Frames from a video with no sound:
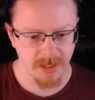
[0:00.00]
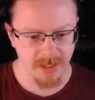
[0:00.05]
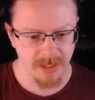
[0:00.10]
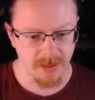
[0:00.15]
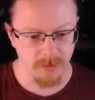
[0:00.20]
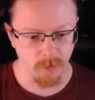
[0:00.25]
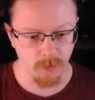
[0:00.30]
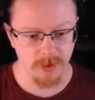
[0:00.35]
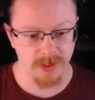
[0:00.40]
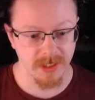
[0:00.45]

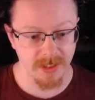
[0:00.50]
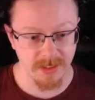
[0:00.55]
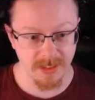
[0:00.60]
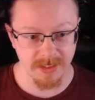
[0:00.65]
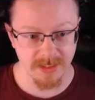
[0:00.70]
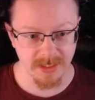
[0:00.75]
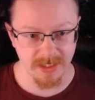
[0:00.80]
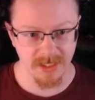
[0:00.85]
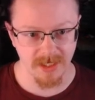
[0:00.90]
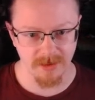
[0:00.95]
We then
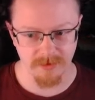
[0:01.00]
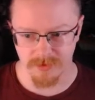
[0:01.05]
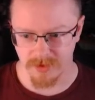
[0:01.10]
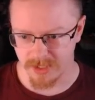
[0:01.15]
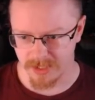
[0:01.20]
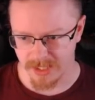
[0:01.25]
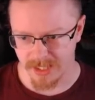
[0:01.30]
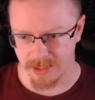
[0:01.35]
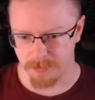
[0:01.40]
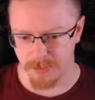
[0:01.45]
need to give
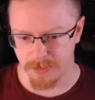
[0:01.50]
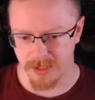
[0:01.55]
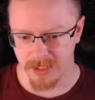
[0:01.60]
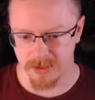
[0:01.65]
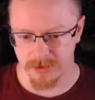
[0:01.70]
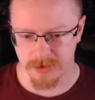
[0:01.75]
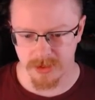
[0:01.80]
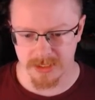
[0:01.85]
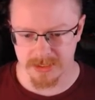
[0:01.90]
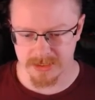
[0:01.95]
an
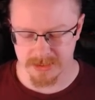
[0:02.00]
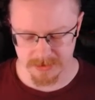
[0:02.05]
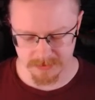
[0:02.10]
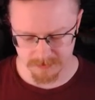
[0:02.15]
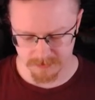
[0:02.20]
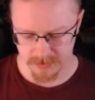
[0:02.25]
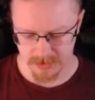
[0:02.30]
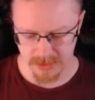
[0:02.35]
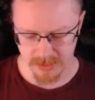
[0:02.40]
IP address,